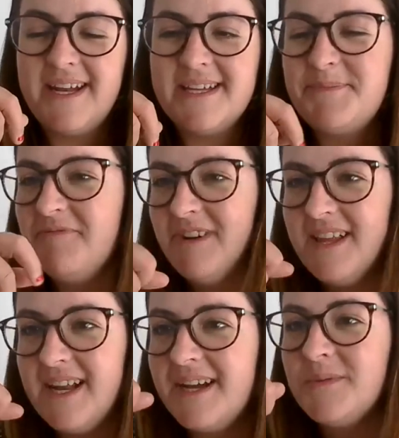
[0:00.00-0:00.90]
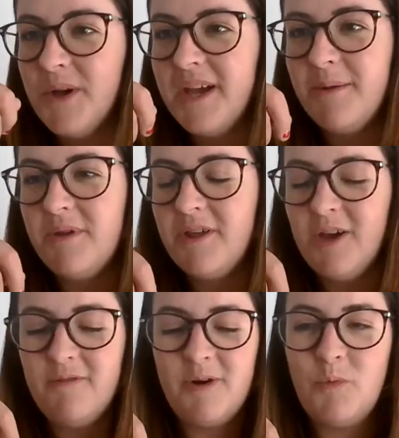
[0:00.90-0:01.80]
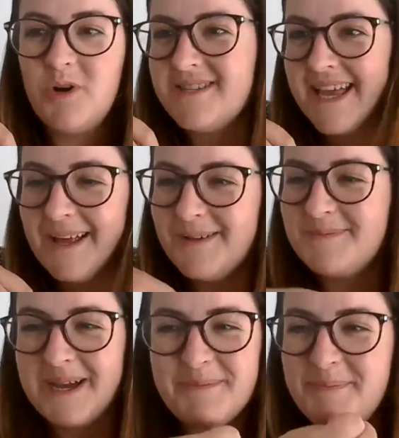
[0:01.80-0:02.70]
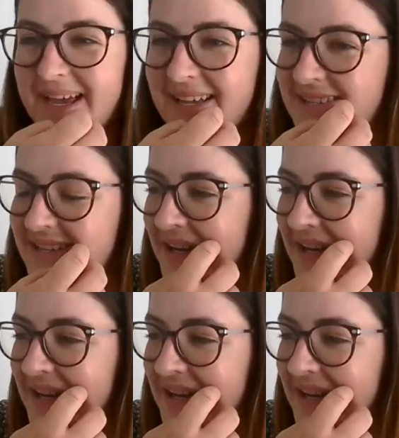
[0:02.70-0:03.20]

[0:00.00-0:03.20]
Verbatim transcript: And it's been really nice working with her on what scales might be best.